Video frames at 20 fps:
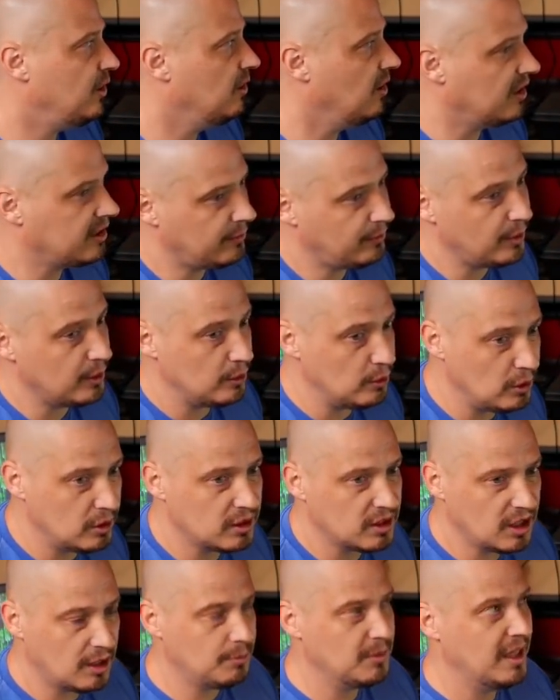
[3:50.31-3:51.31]
Like if you look
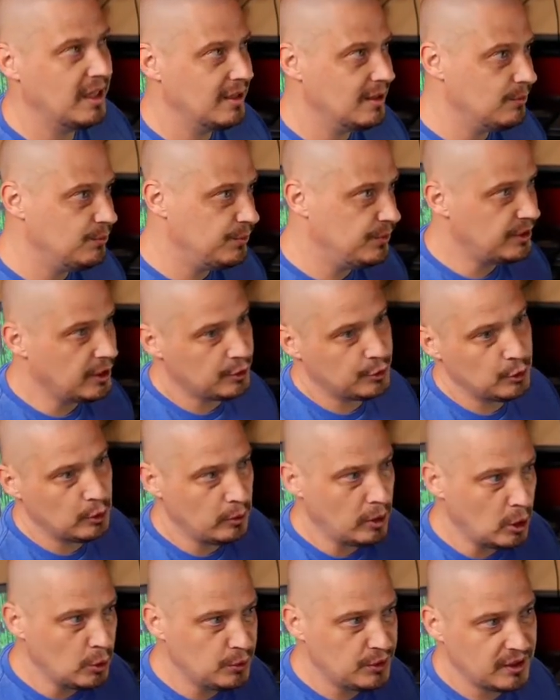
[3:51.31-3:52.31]
up
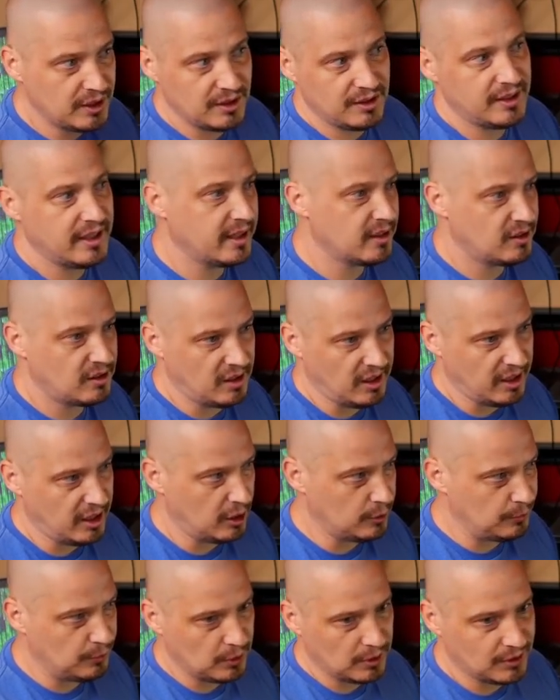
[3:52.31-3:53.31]
DigitalOcean
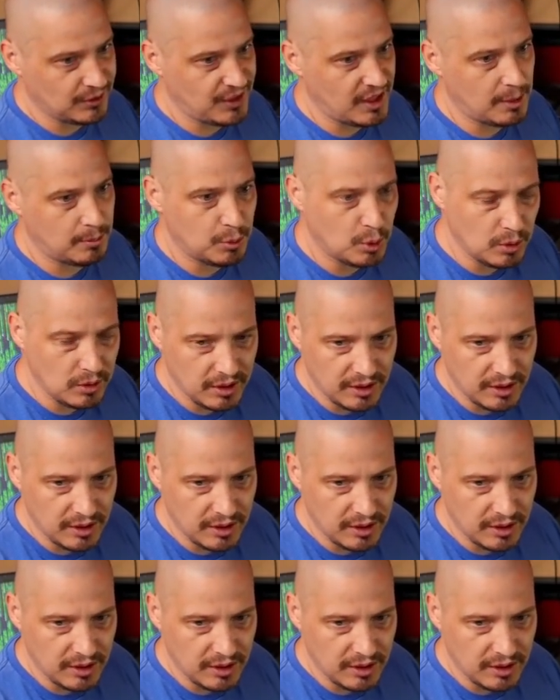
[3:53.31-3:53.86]
Nextcloud, for example,